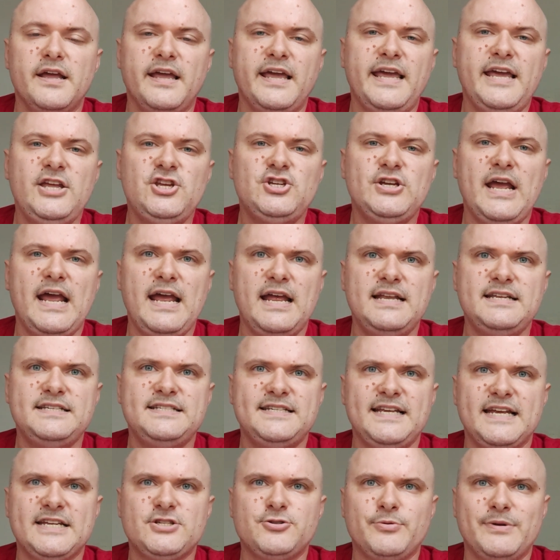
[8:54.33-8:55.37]
Each
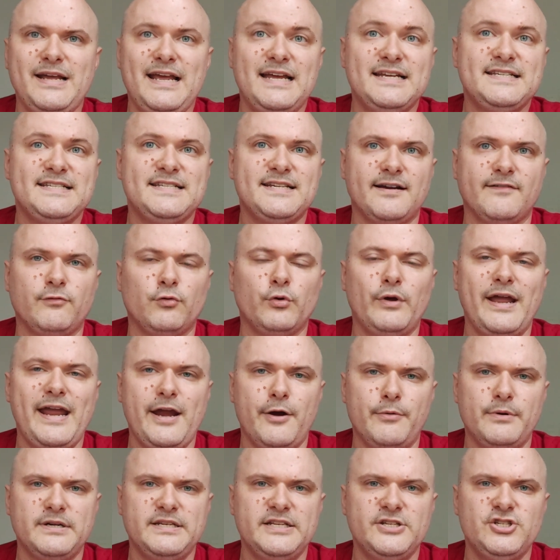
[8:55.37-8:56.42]
ancestry has several
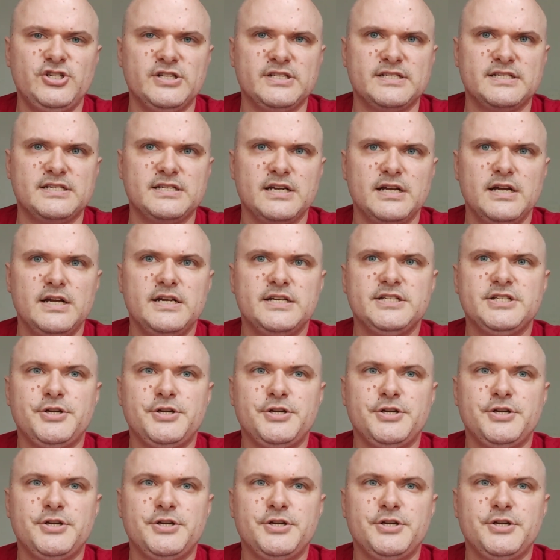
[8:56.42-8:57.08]
heritages,